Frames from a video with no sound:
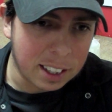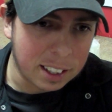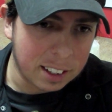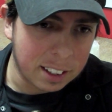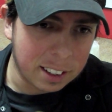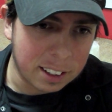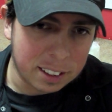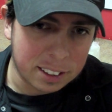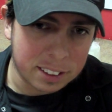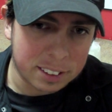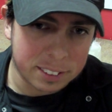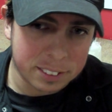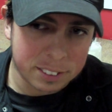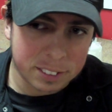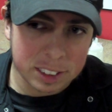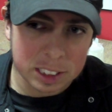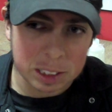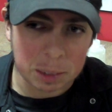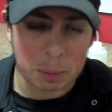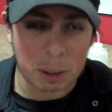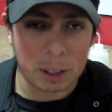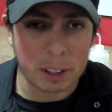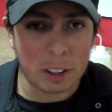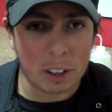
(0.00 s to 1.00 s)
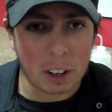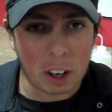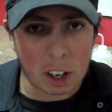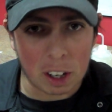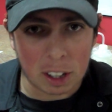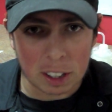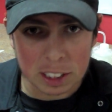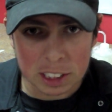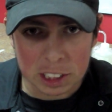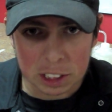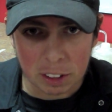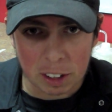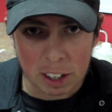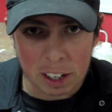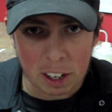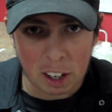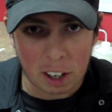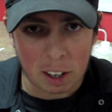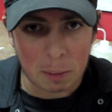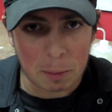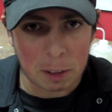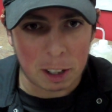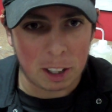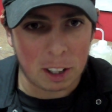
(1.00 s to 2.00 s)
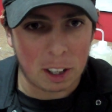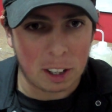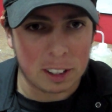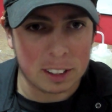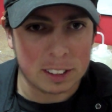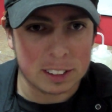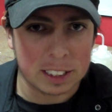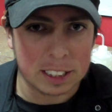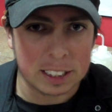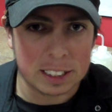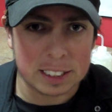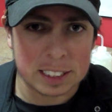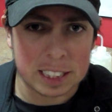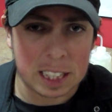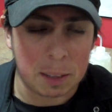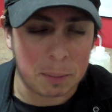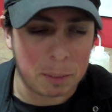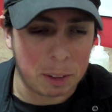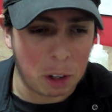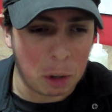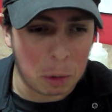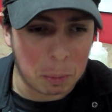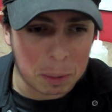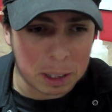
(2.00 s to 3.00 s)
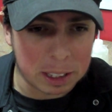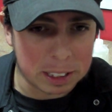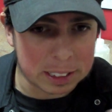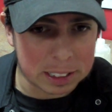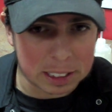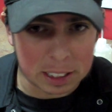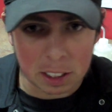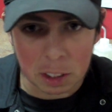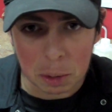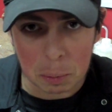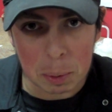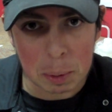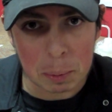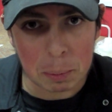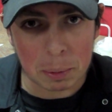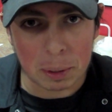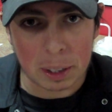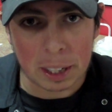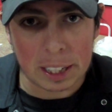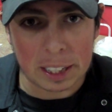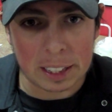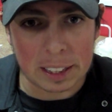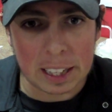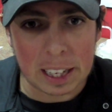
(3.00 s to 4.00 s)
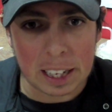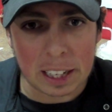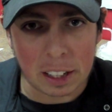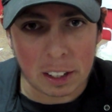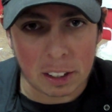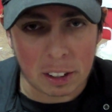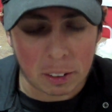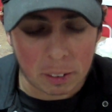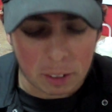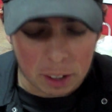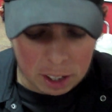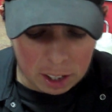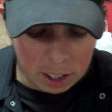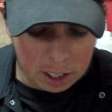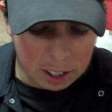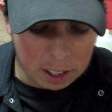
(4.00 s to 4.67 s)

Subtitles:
And some other artists, great artists like Sam Gomez and other people like that, you know,